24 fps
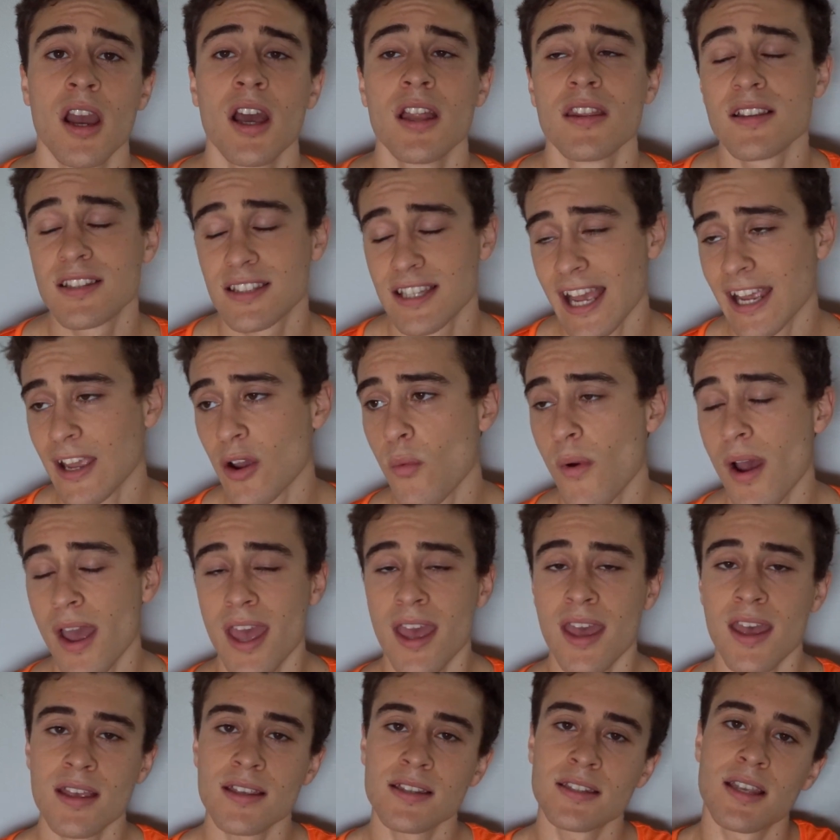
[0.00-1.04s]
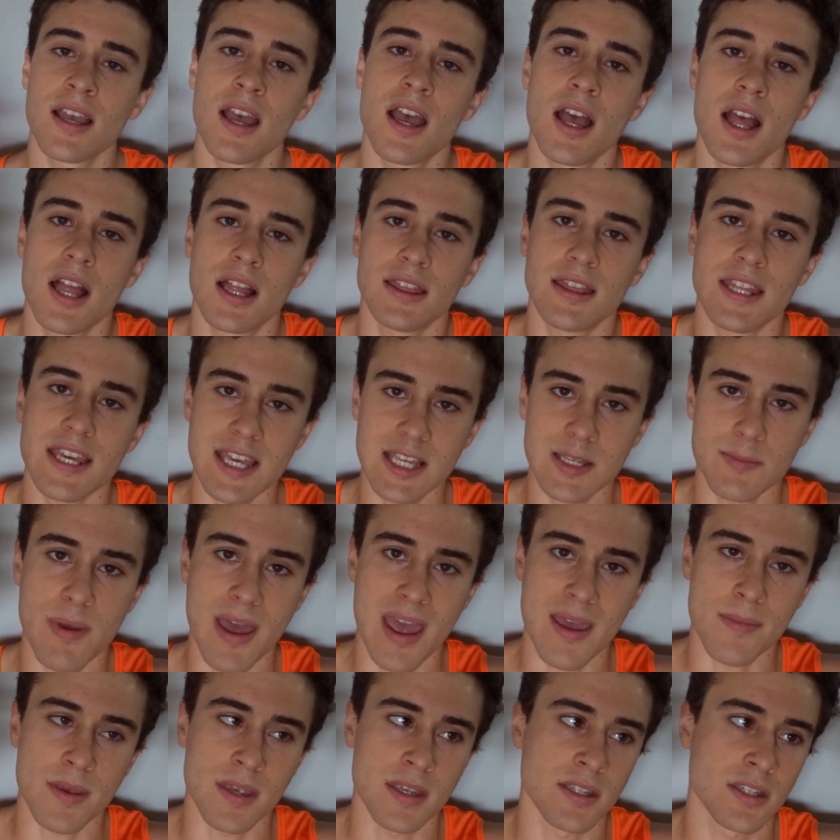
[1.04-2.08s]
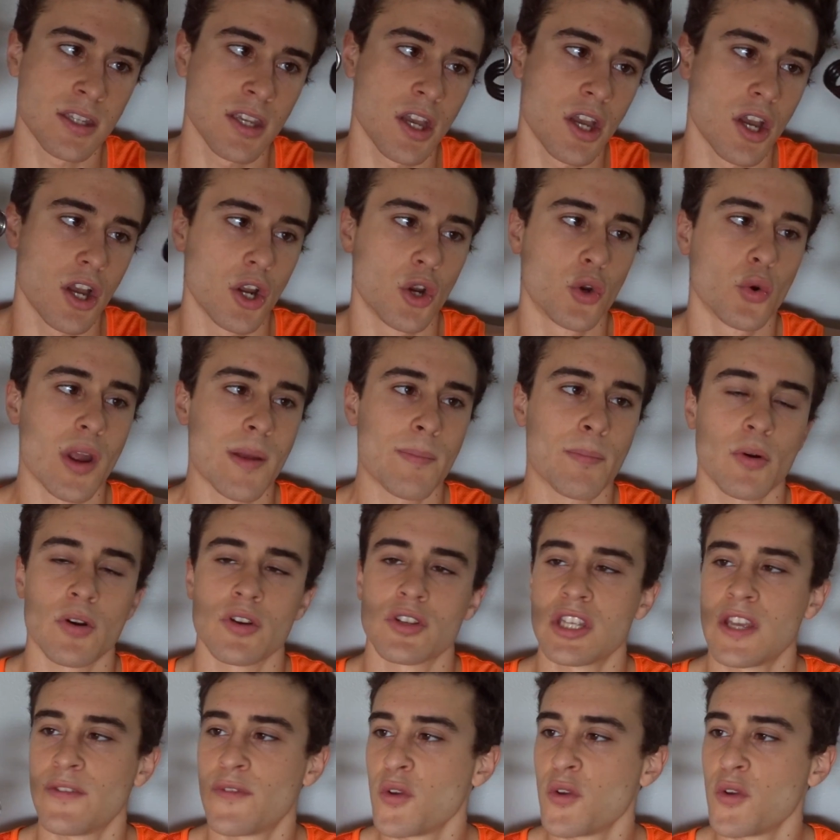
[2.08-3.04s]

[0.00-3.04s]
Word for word: The second way is these babies. Grippers.